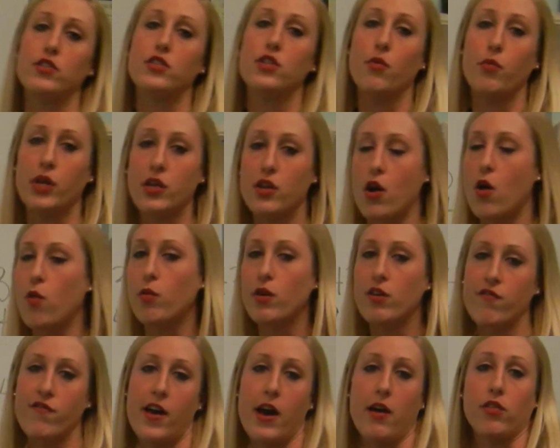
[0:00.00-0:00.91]
So we know
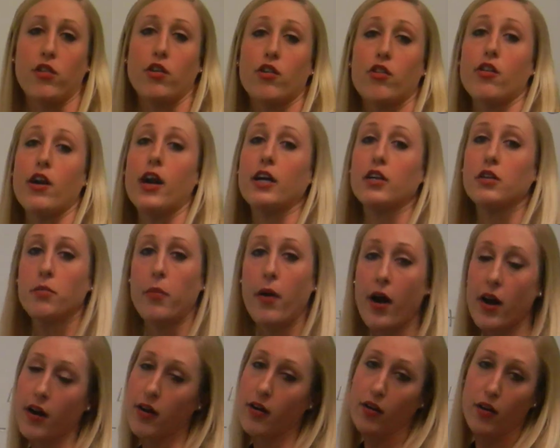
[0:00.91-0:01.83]
we found the correct
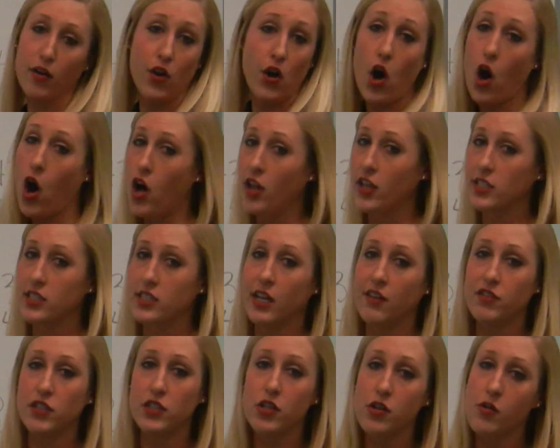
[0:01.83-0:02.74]
part. All that's
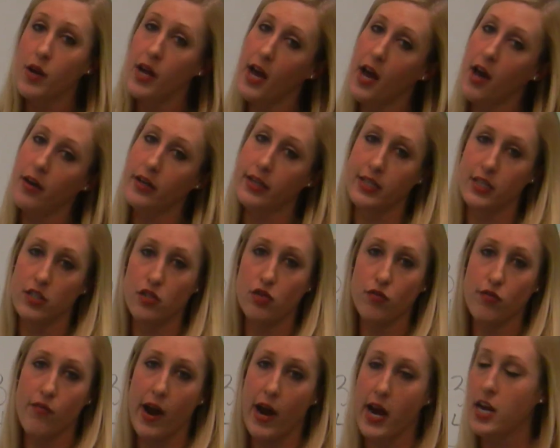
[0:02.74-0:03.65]
left to do now is to
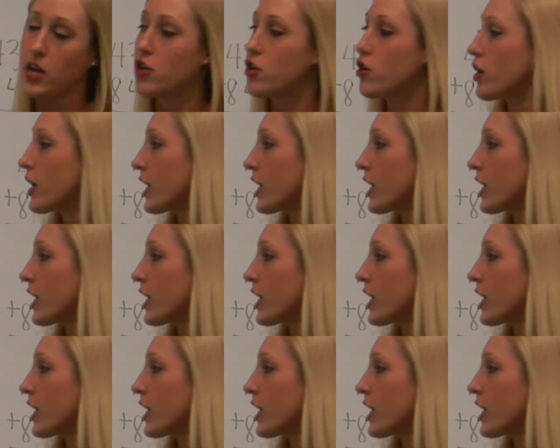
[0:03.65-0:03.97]
write your